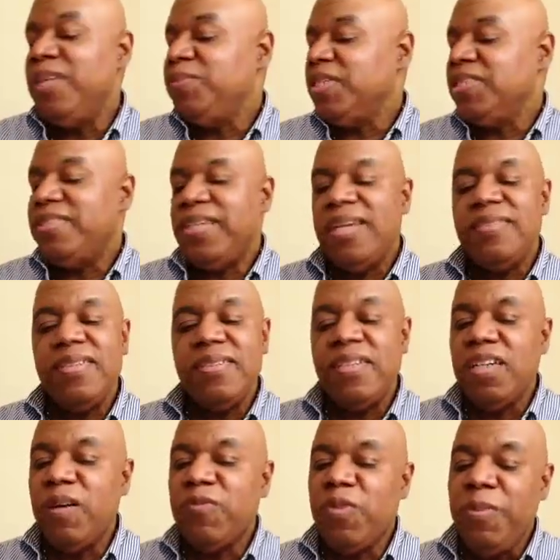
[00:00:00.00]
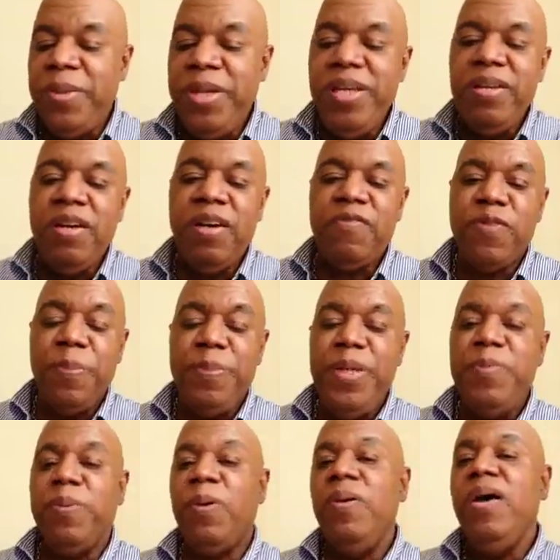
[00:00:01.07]
Success doesn't come from e- uh, from
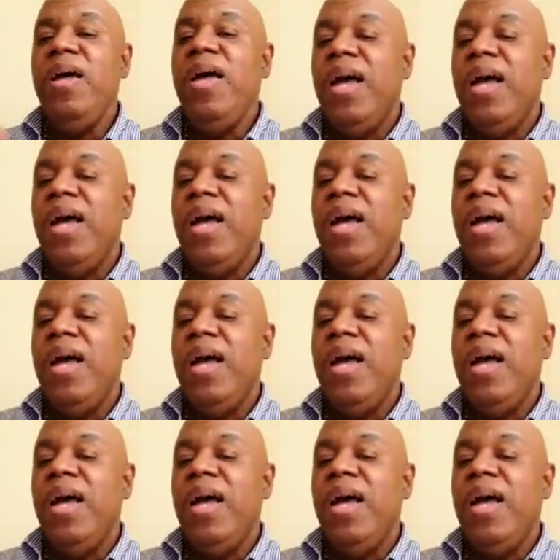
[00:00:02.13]
people.